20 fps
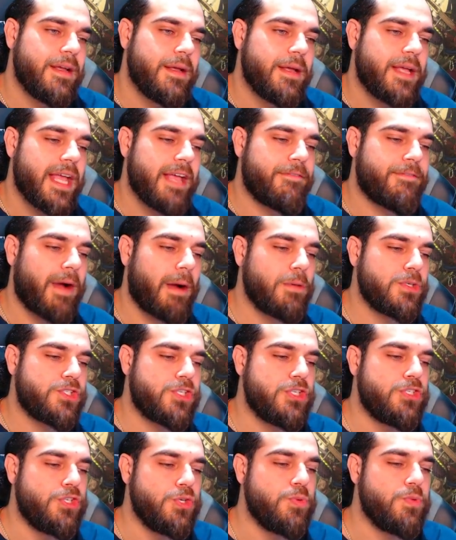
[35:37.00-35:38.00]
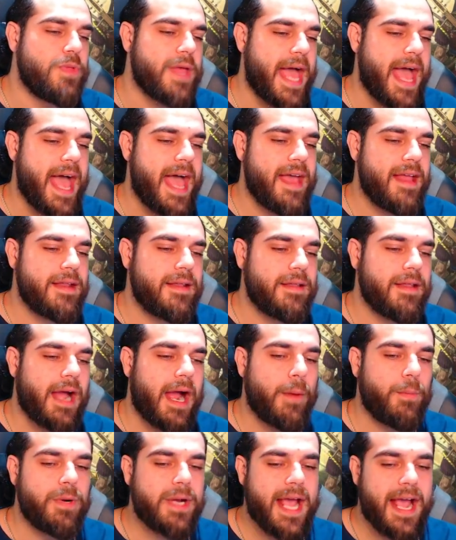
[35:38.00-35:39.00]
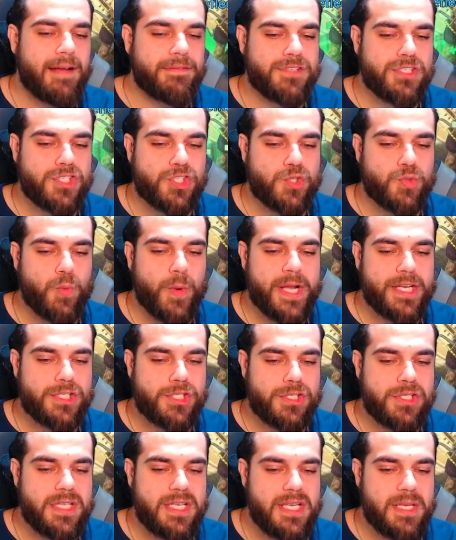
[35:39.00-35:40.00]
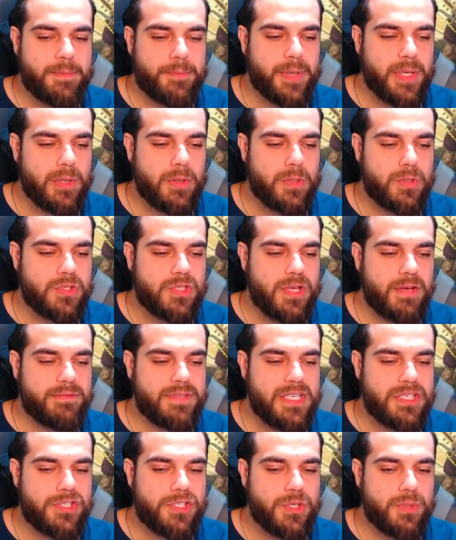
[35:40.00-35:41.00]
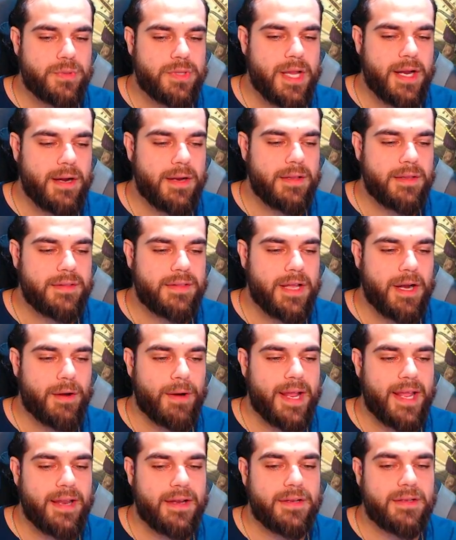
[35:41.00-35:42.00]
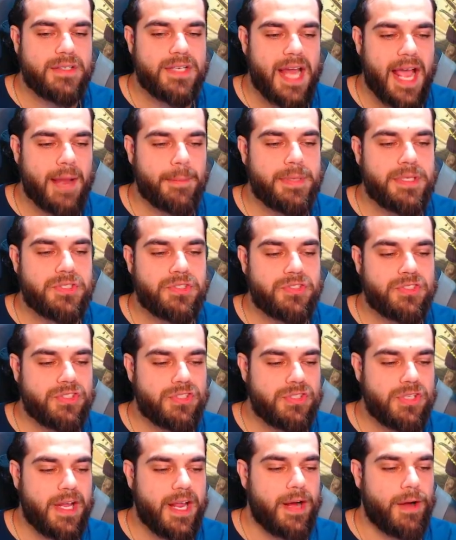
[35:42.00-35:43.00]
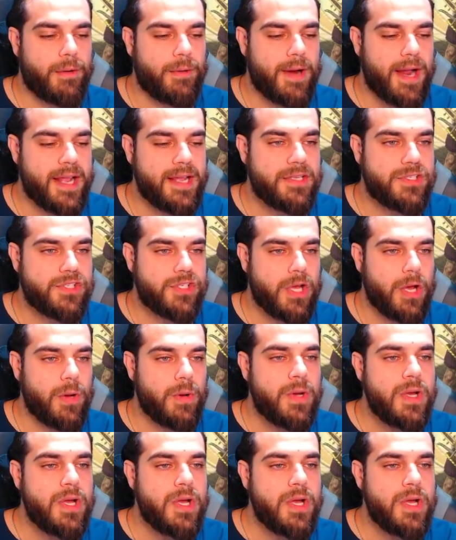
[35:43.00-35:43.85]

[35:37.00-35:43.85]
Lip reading: if I was to do that, I would have to switch the builds of these two. They're in 9 pieces of Slayer, right? So